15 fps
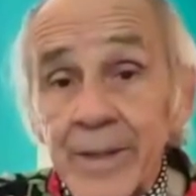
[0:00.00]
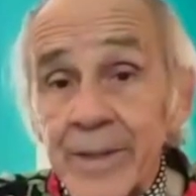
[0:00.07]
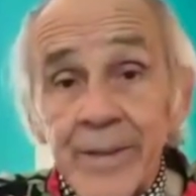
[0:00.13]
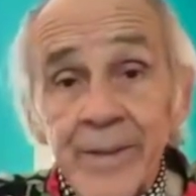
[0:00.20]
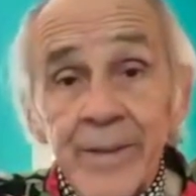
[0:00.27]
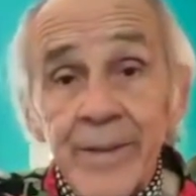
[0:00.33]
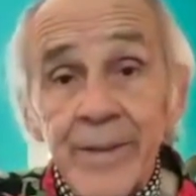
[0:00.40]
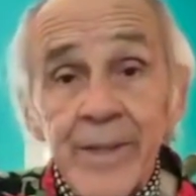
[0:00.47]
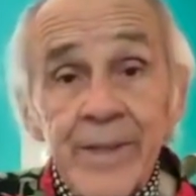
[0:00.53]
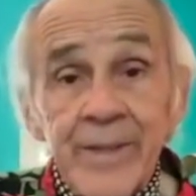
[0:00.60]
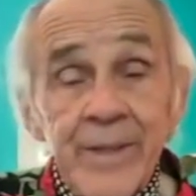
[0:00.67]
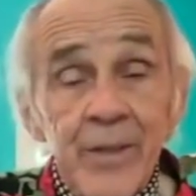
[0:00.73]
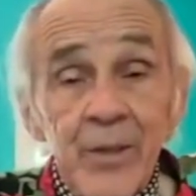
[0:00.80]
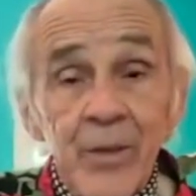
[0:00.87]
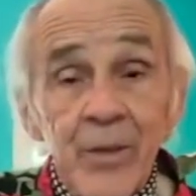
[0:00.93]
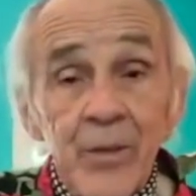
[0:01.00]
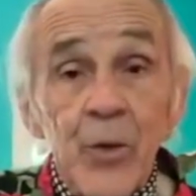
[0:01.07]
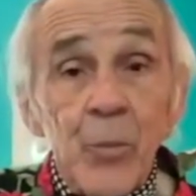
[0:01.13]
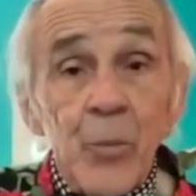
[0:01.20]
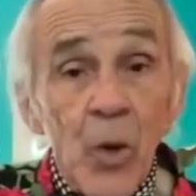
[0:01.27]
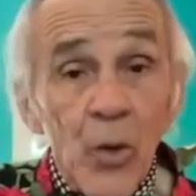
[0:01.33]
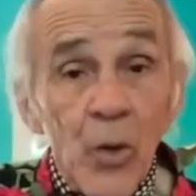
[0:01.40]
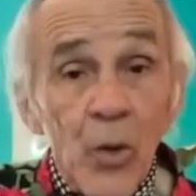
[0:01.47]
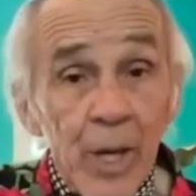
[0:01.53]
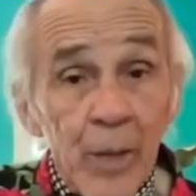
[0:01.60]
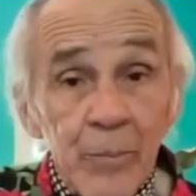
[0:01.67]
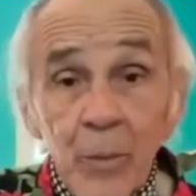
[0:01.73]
in at the football game,